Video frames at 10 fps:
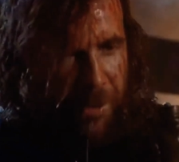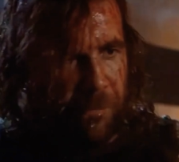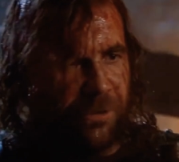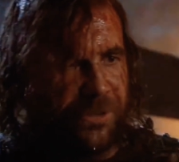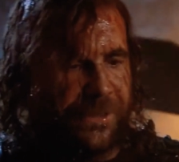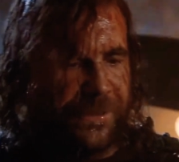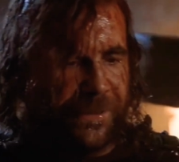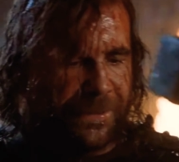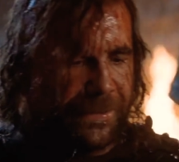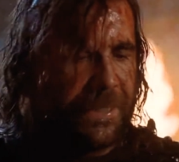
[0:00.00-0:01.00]
Fuck the water.
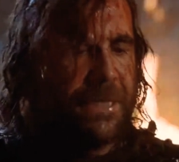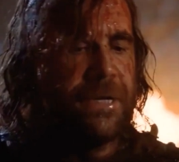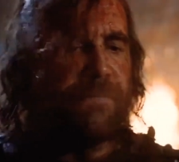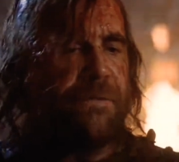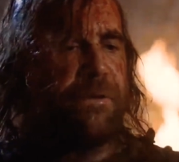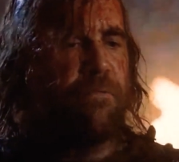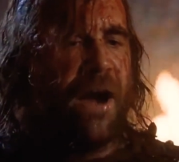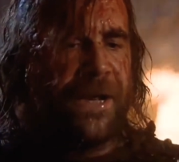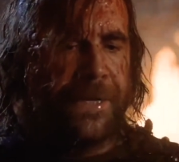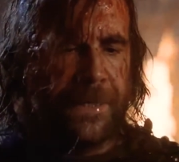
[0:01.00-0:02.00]
Bring me wine.